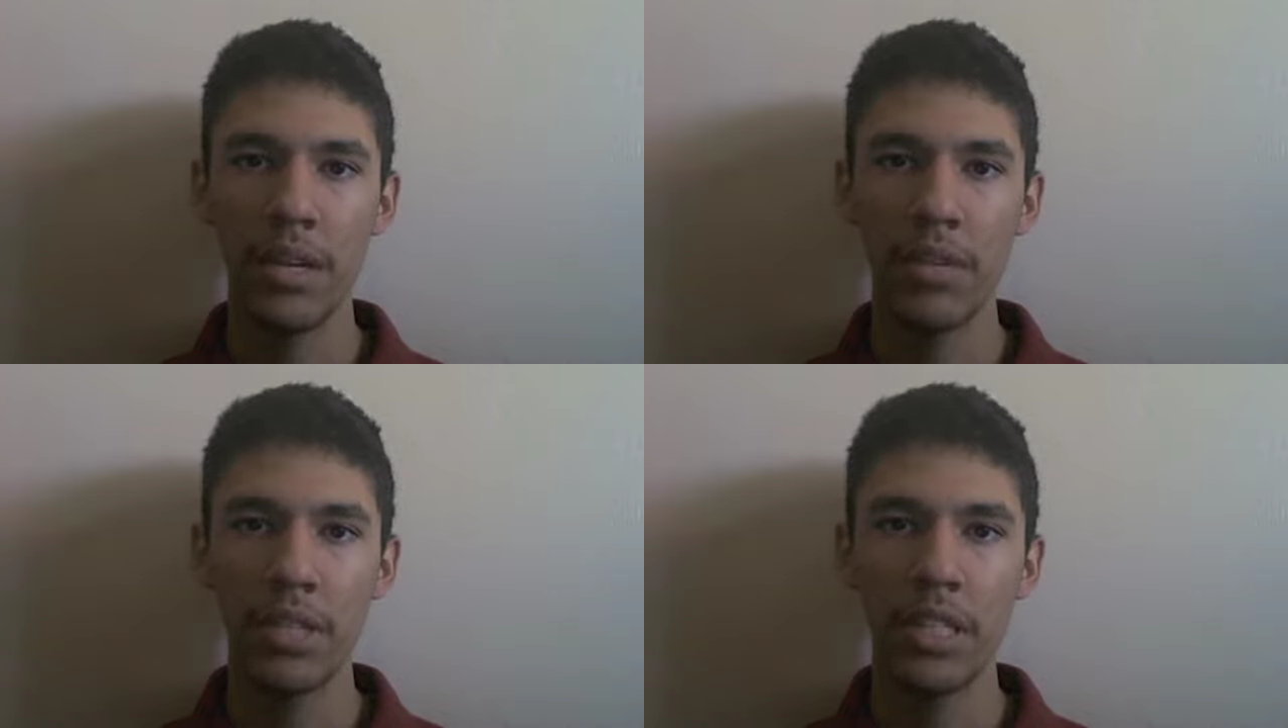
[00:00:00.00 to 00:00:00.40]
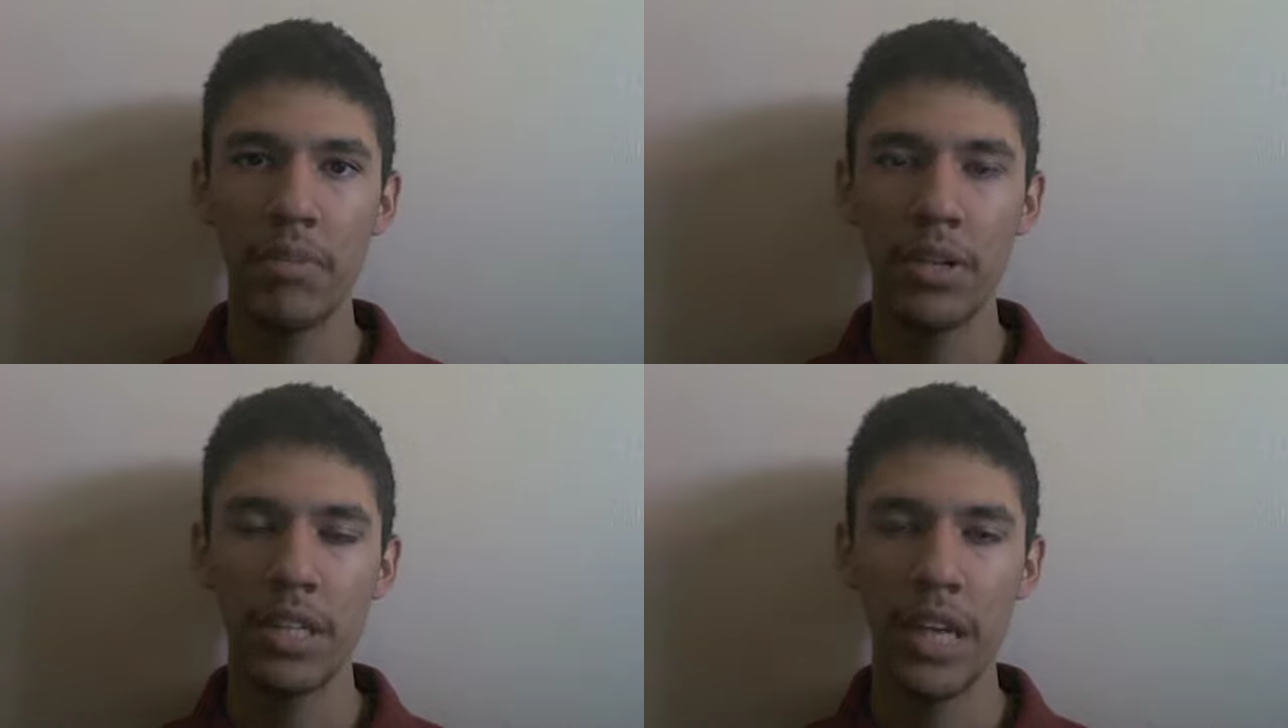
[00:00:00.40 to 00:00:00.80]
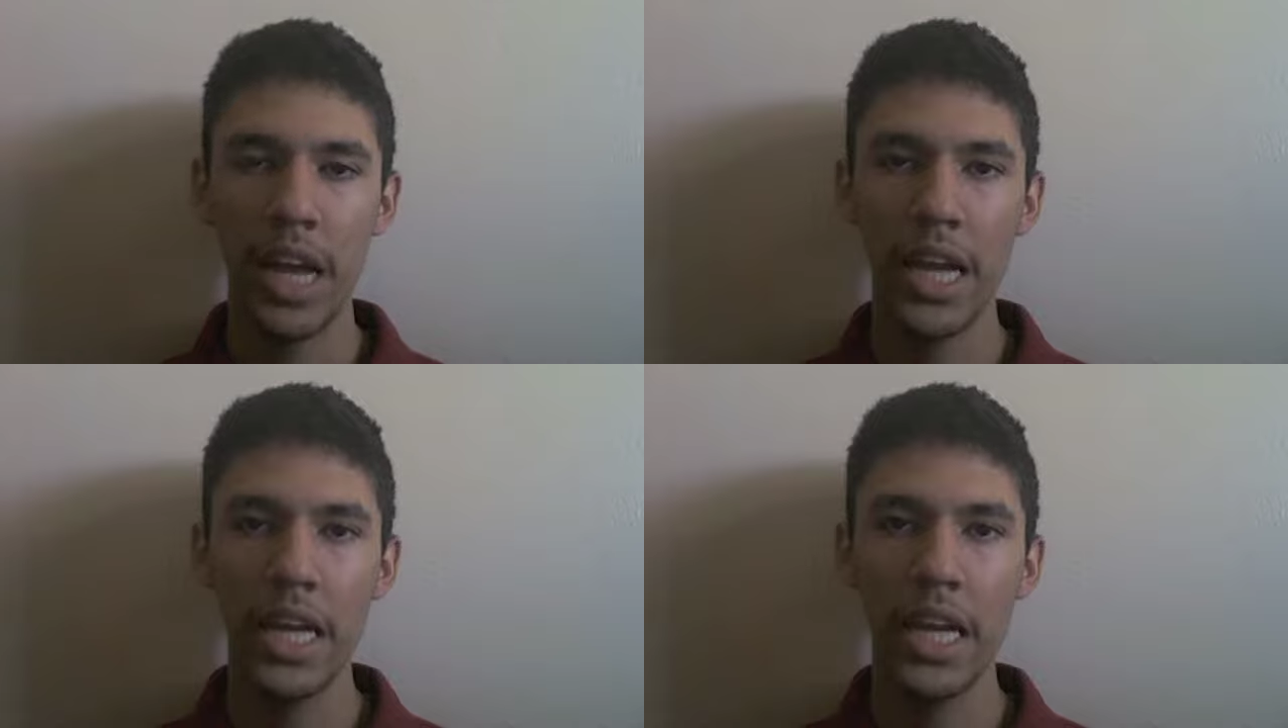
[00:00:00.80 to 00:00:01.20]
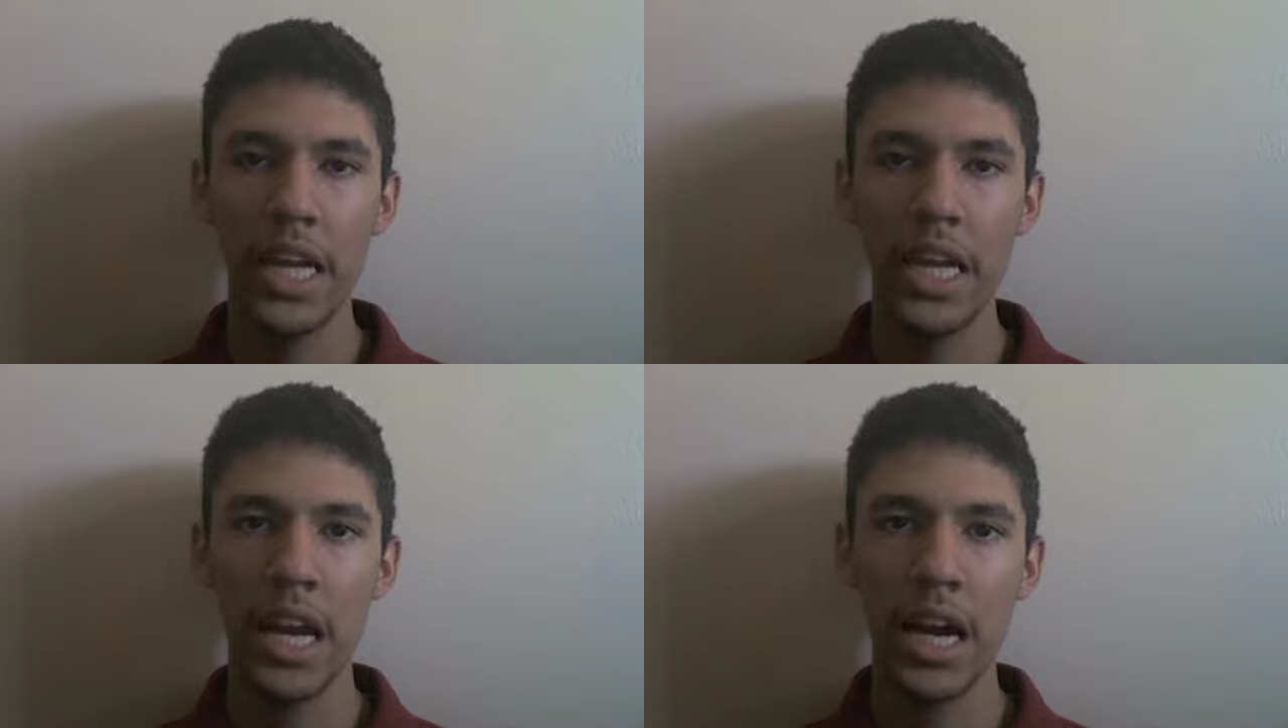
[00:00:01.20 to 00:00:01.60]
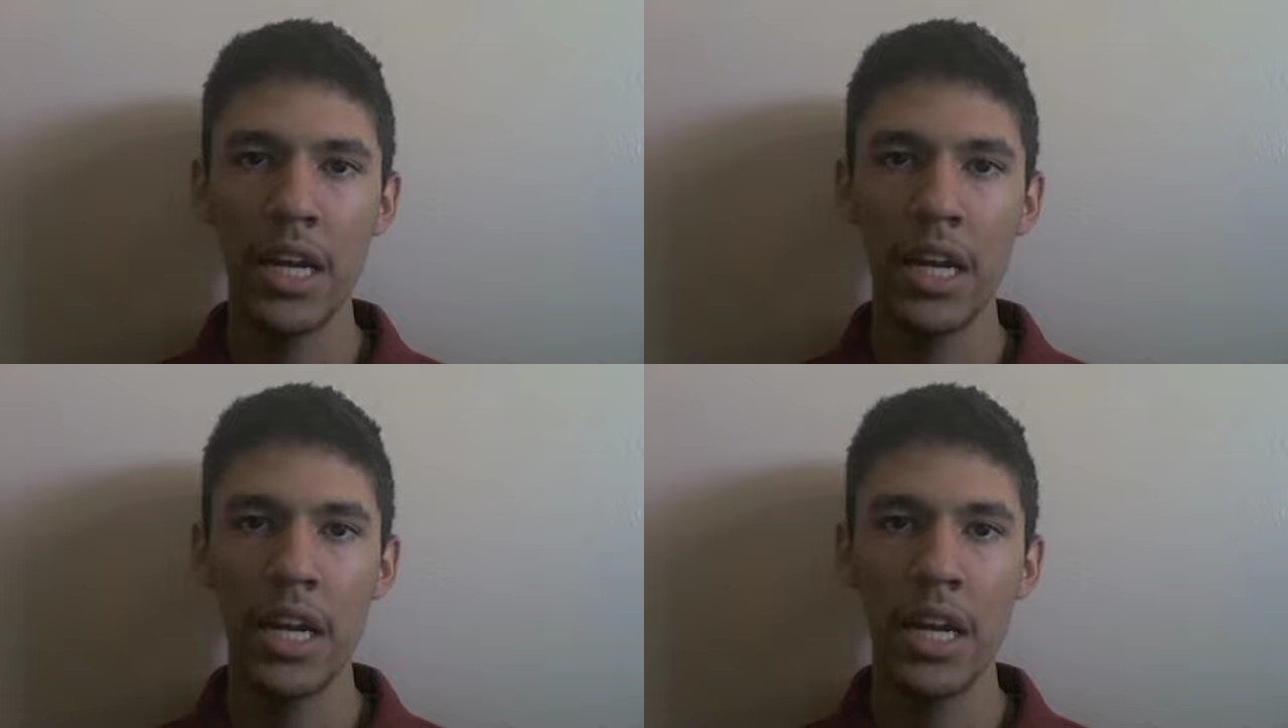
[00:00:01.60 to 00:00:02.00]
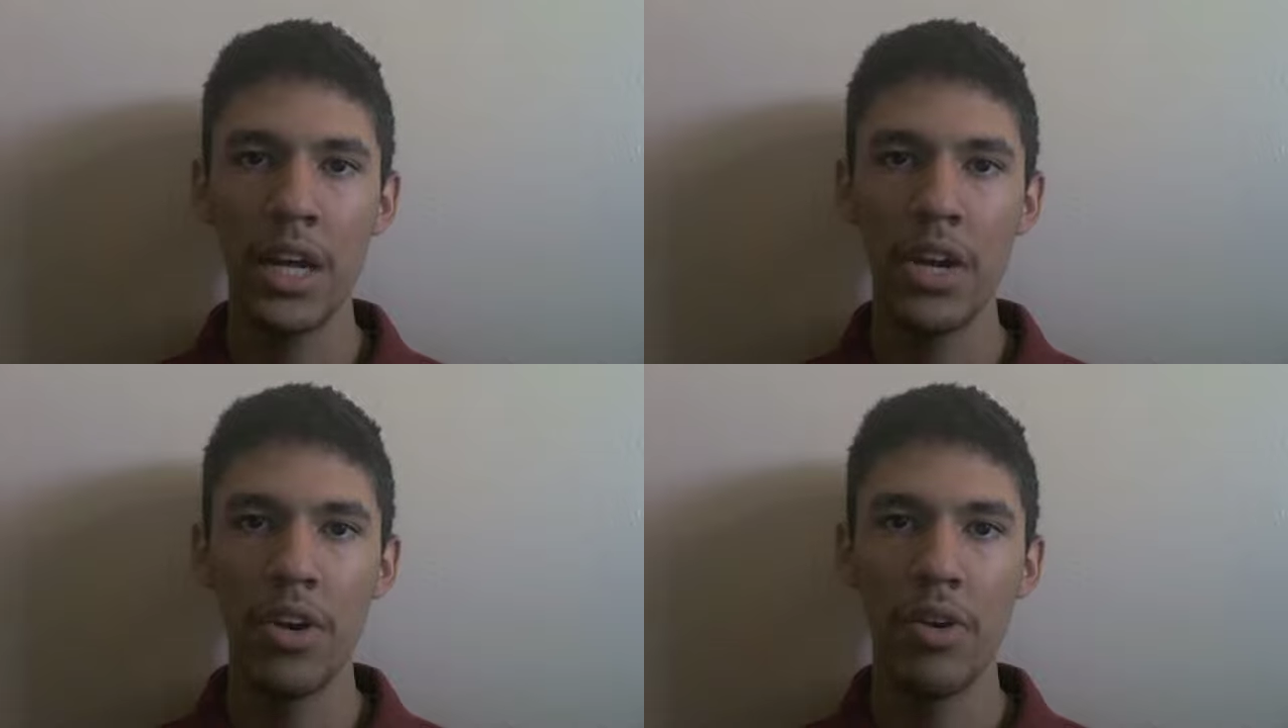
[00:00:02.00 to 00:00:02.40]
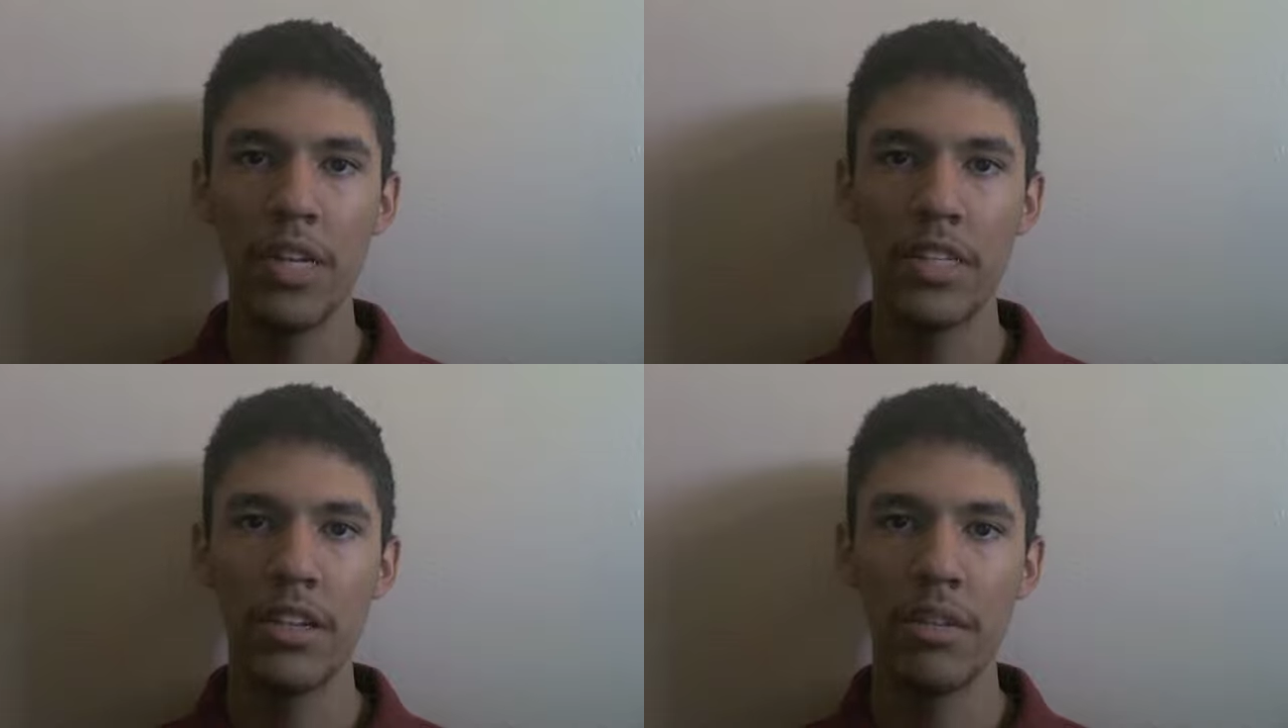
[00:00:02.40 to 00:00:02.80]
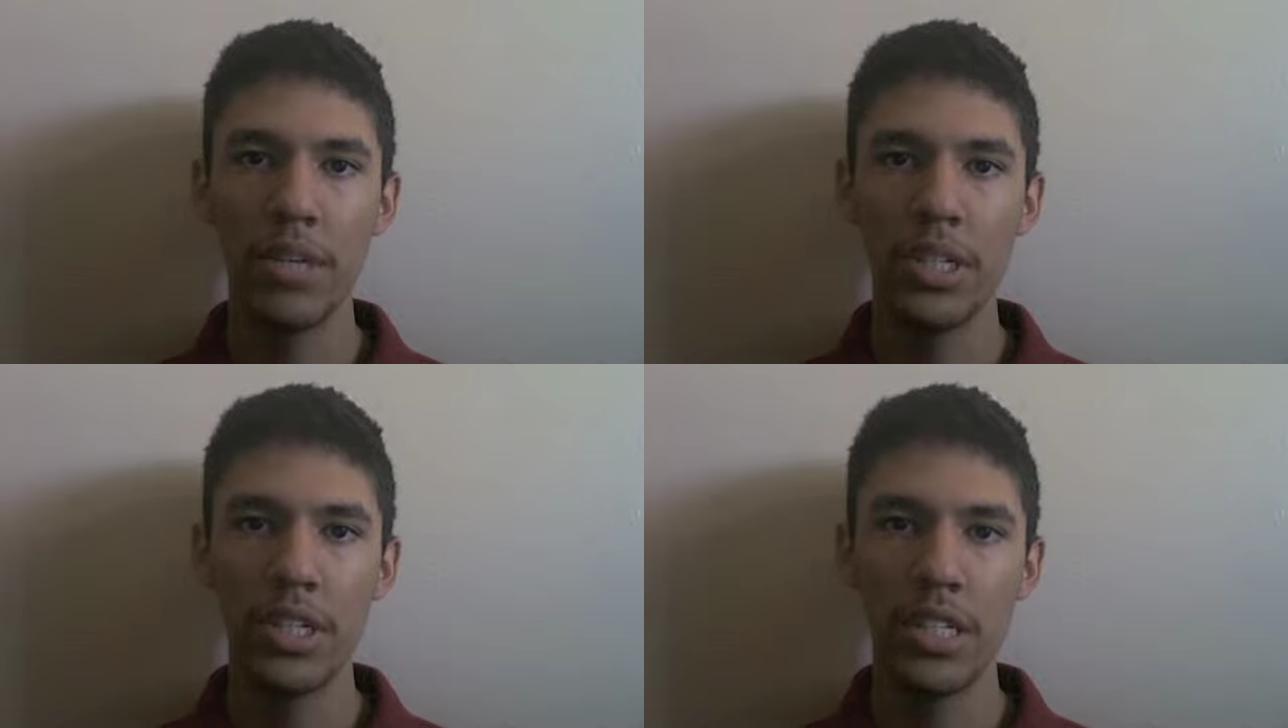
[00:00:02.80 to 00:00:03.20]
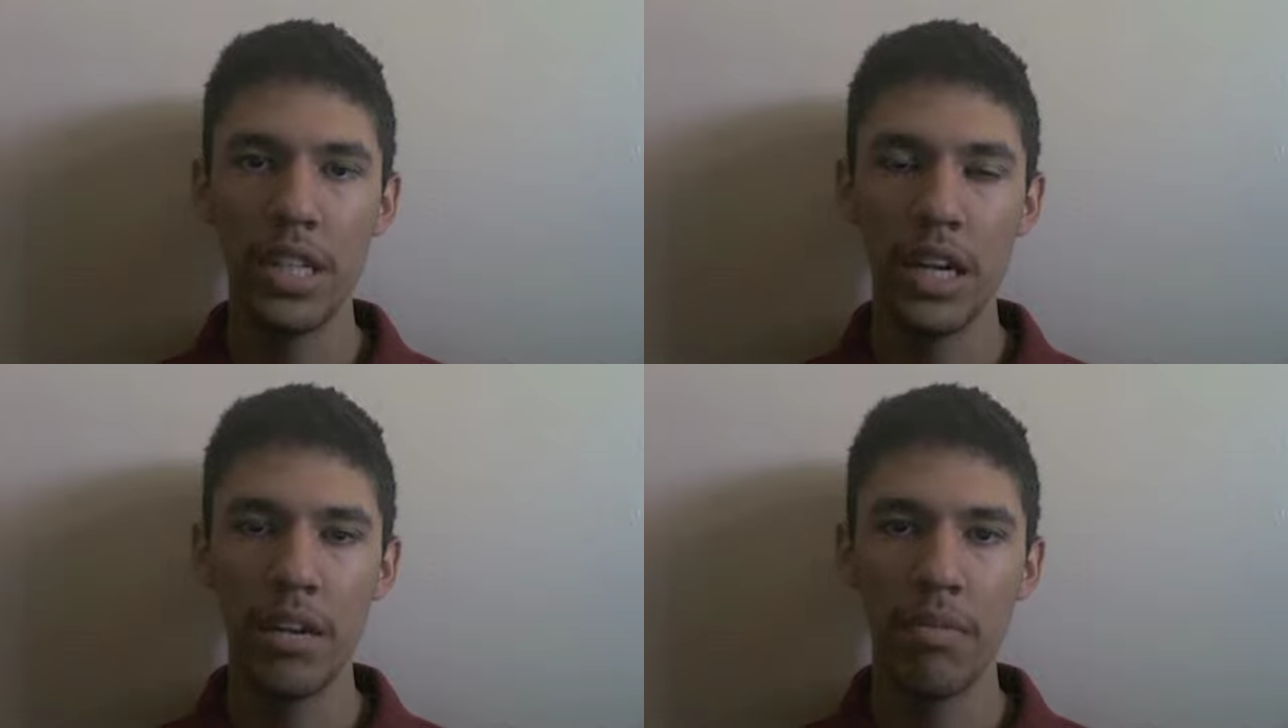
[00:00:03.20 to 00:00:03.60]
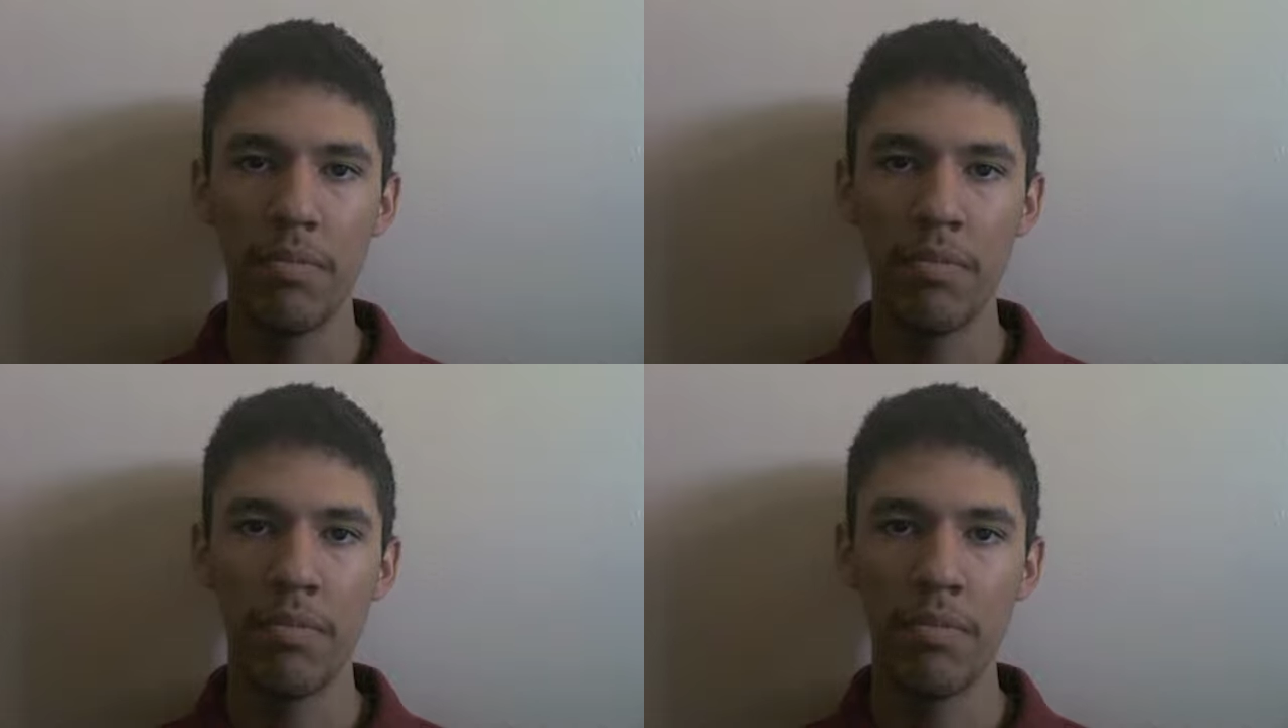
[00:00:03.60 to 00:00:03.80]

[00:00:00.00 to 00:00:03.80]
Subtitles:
which he built in AD 89, known as the Domitian Stadium.